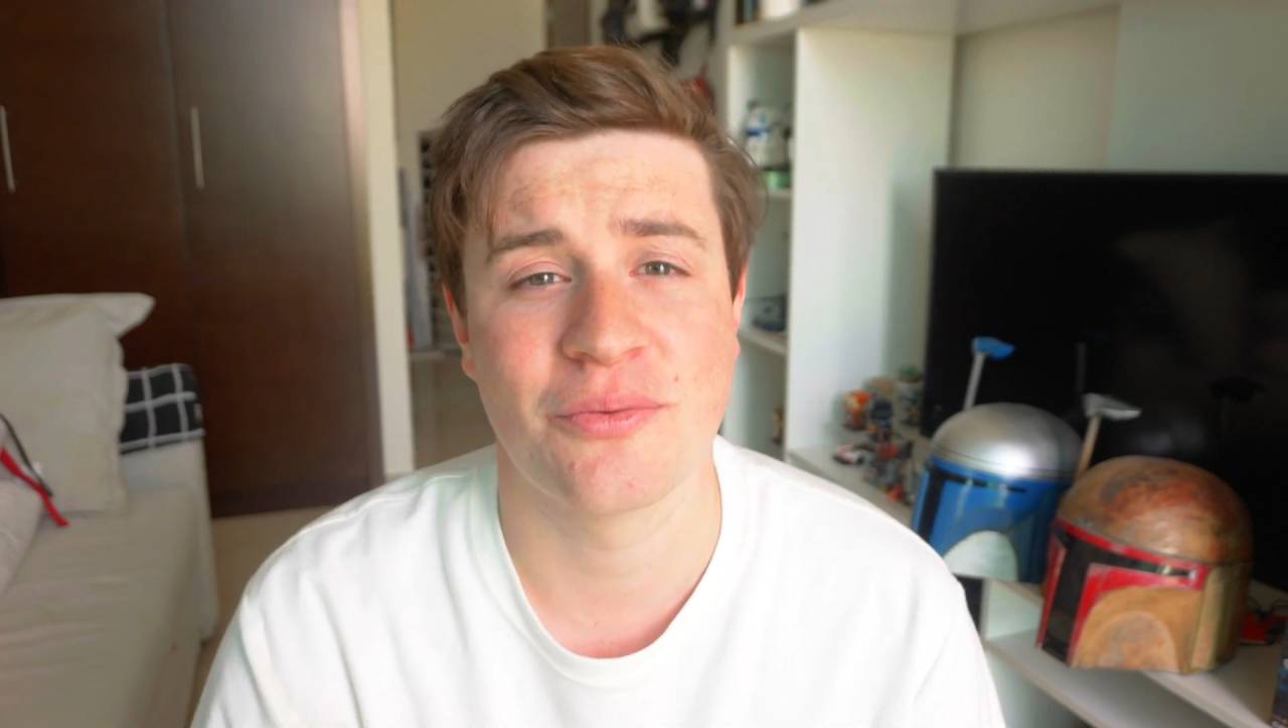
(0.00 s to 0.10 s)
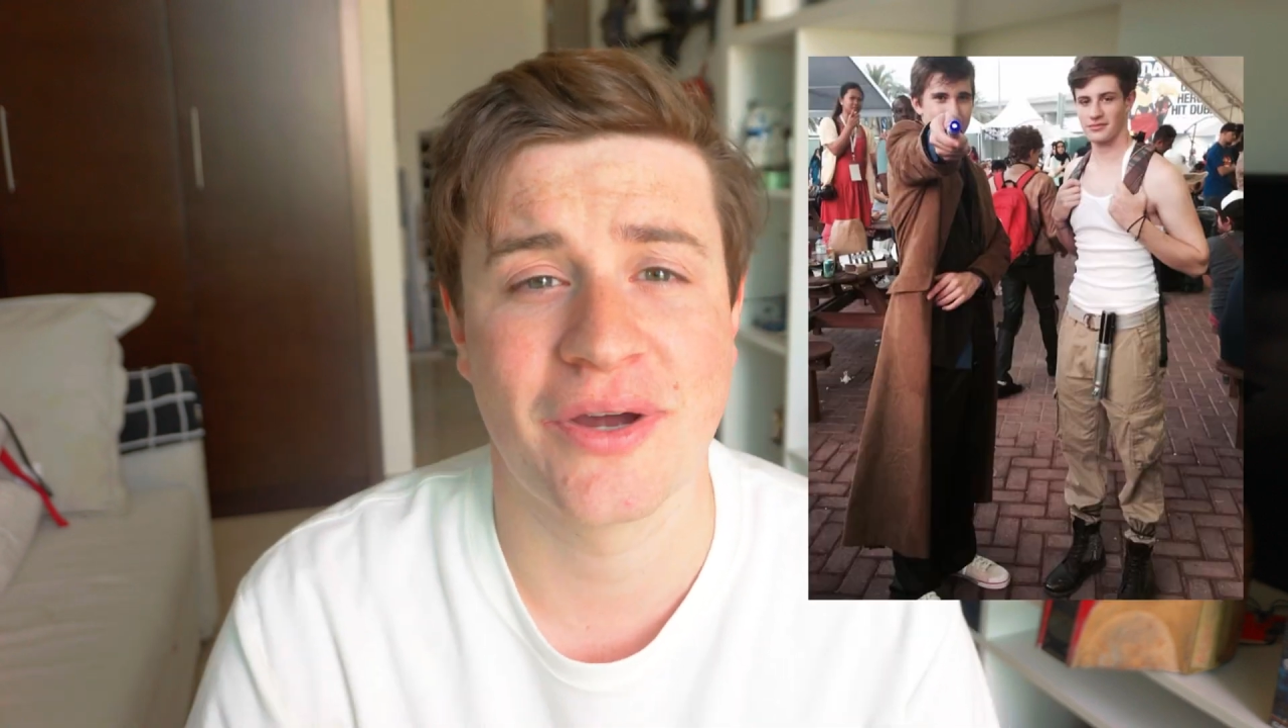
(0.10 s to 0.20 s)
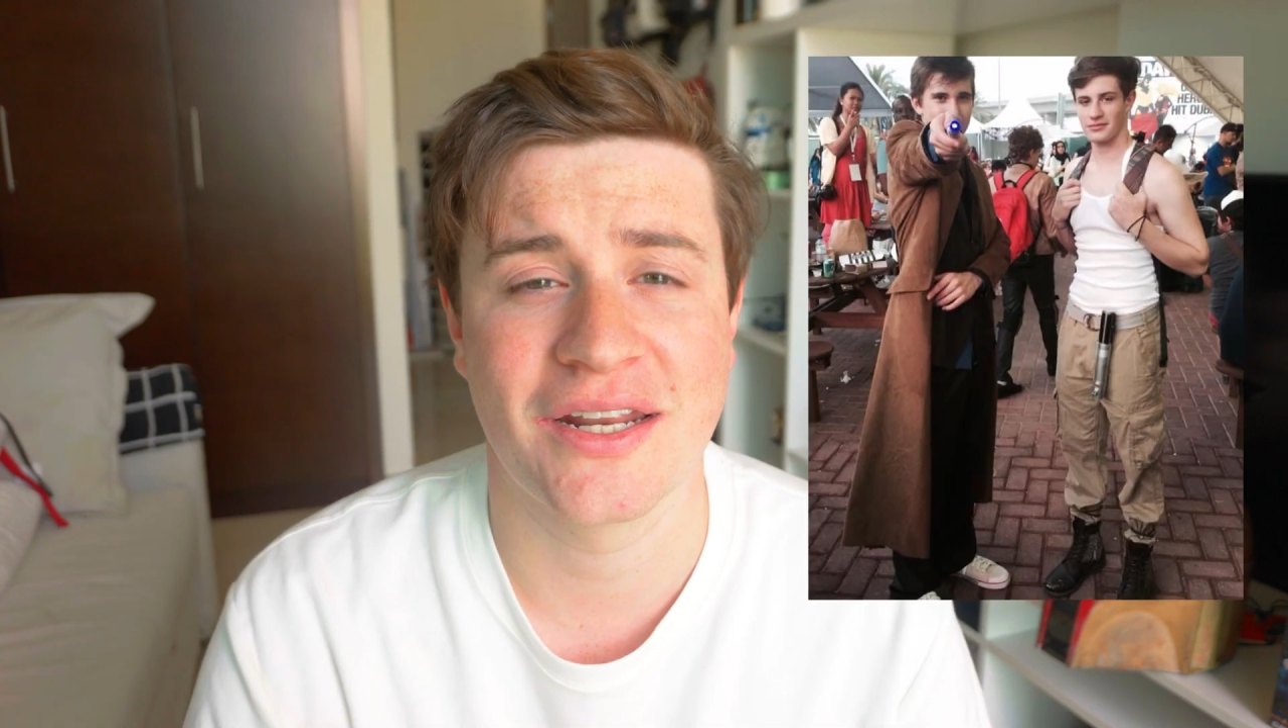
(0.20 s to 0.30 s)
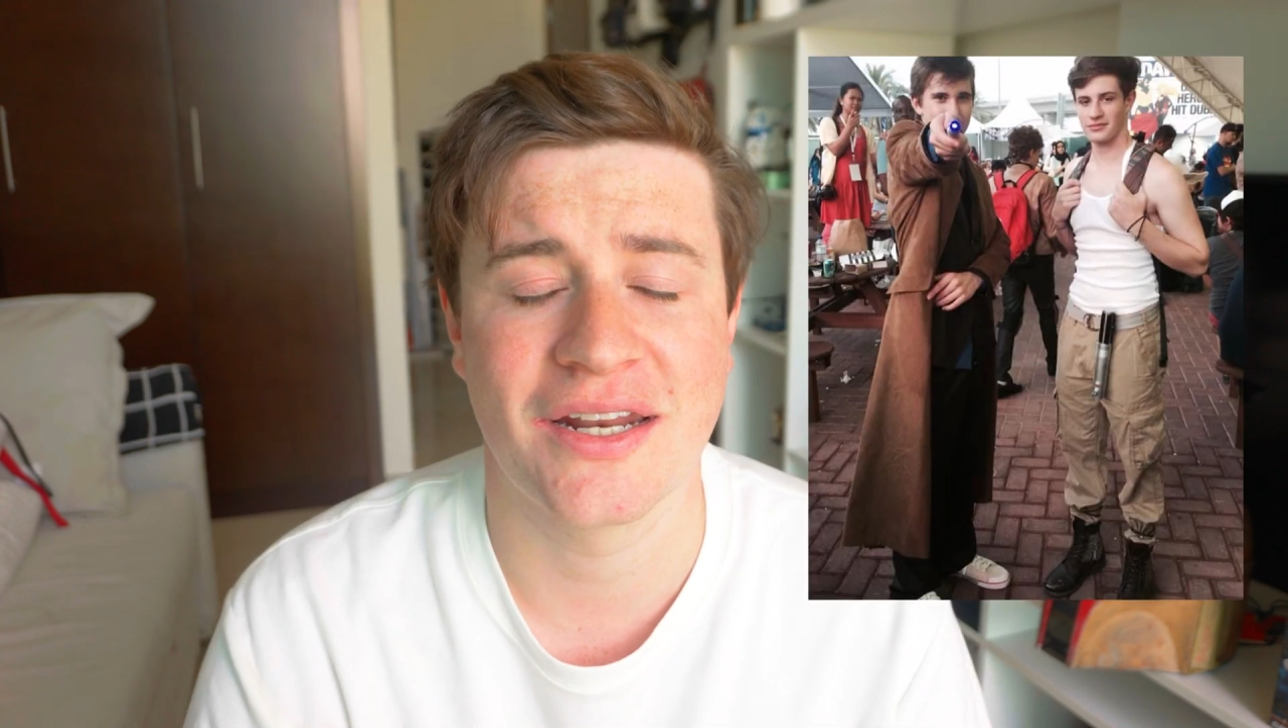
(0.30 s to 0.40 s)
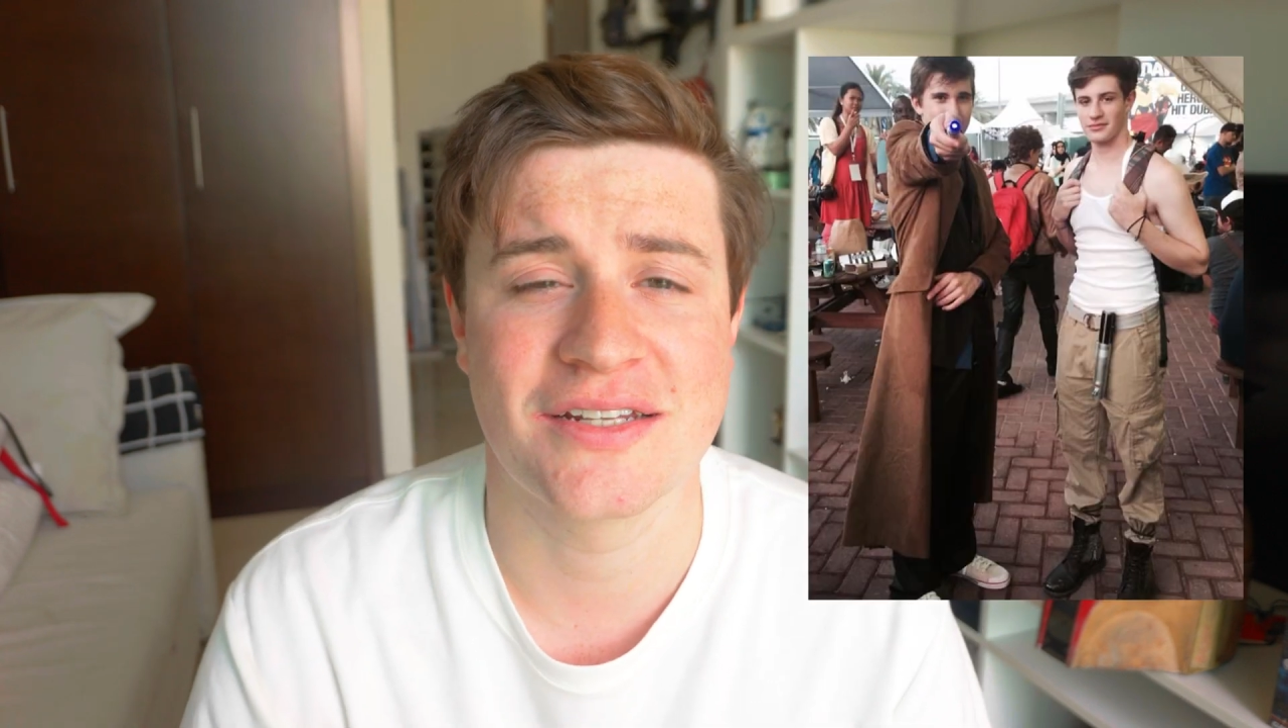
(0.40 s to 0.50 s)

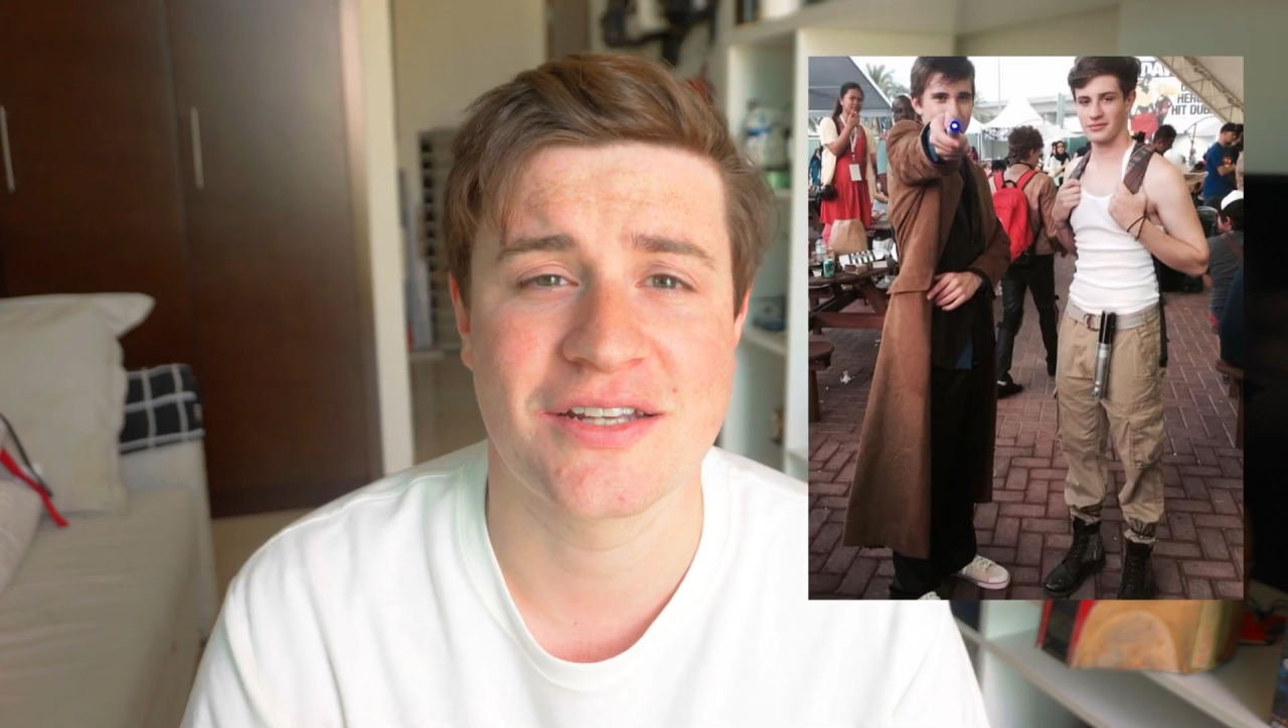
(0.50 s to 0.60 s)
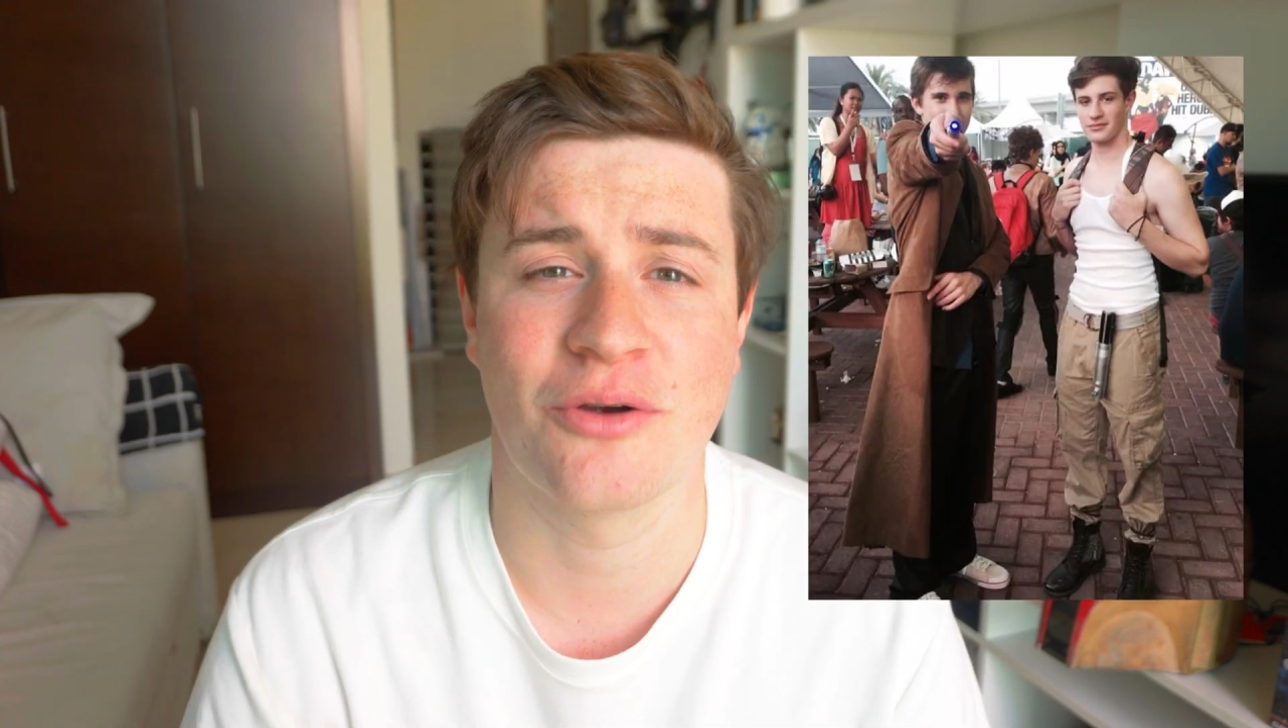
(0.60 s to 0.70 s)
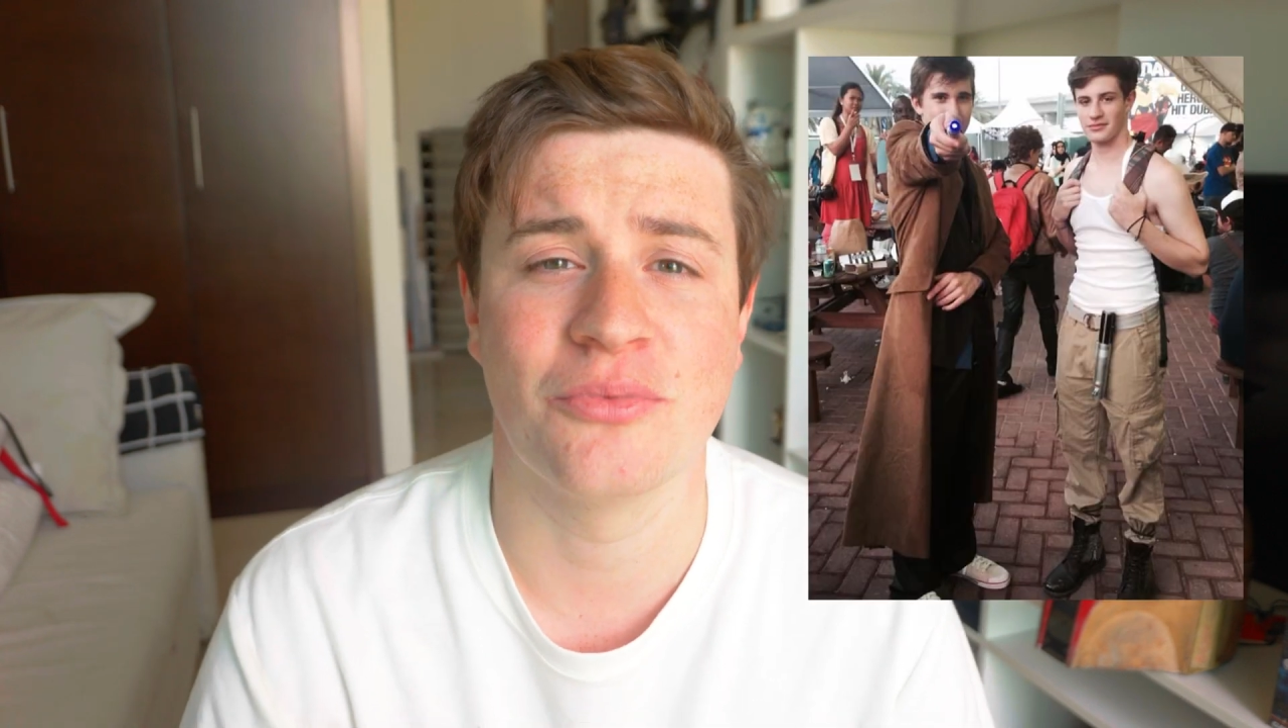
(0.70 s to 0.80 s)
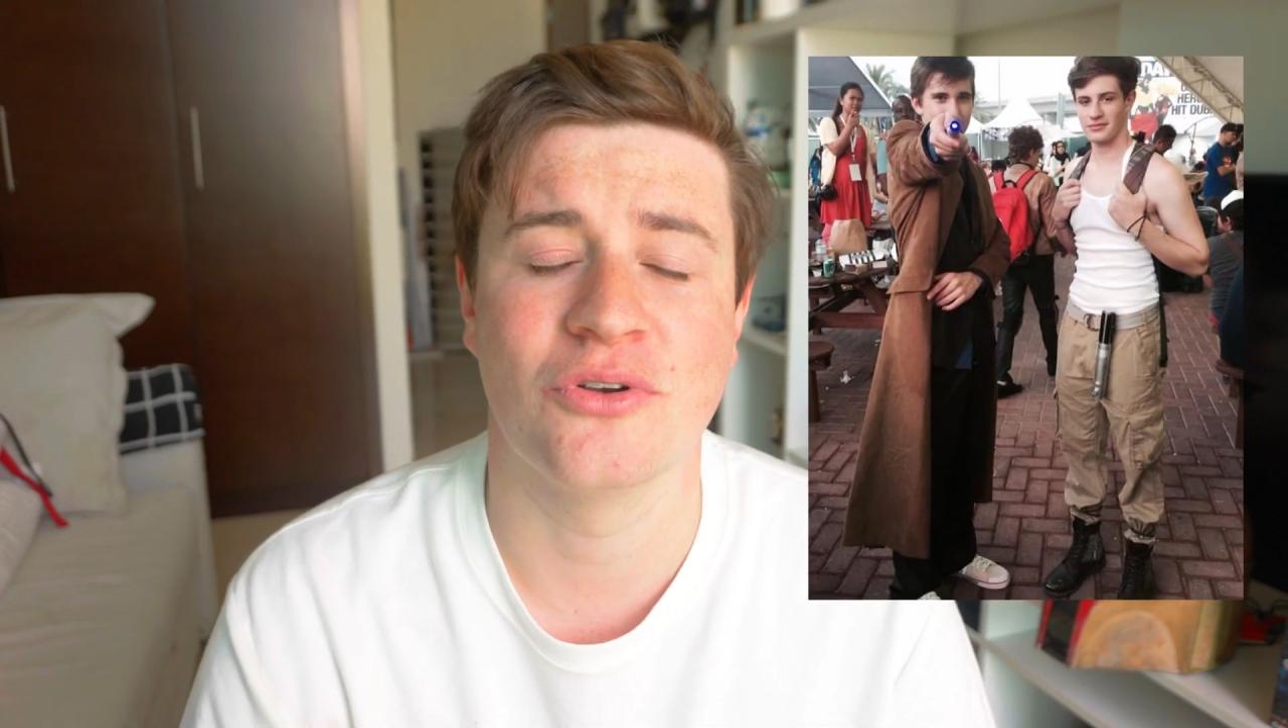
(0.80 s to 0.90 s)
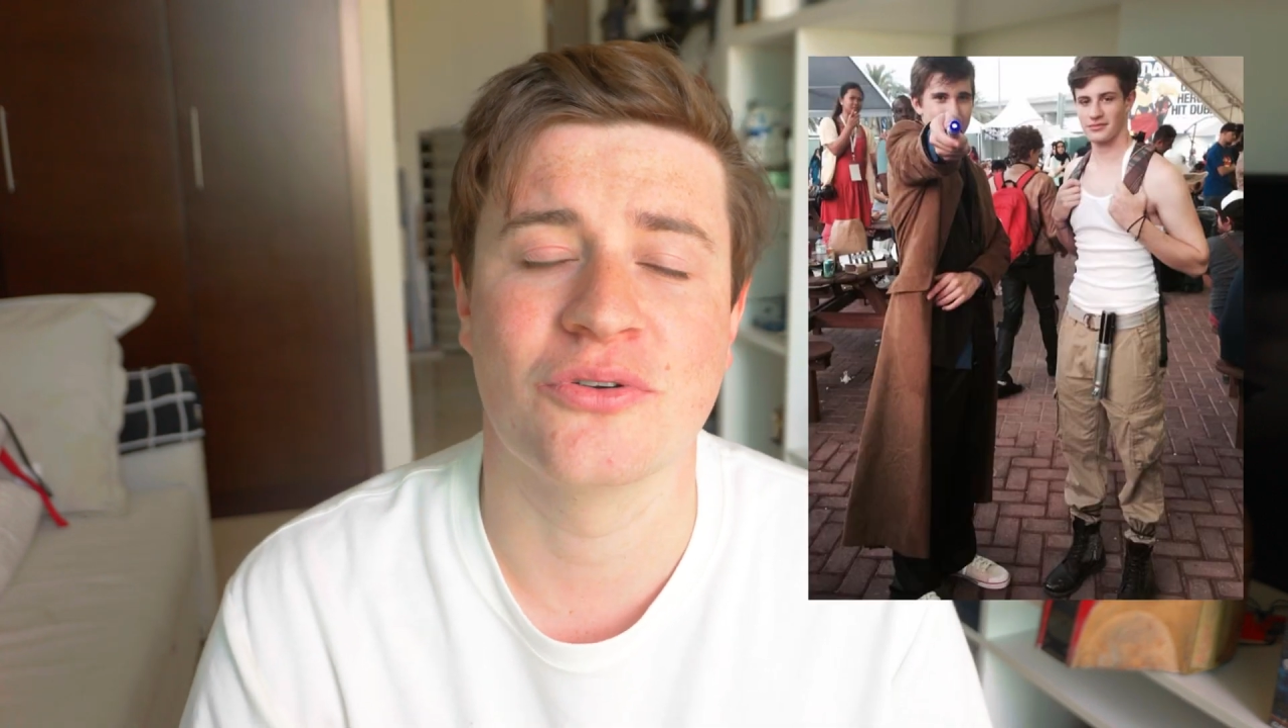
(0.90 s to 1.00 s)
went in a terrible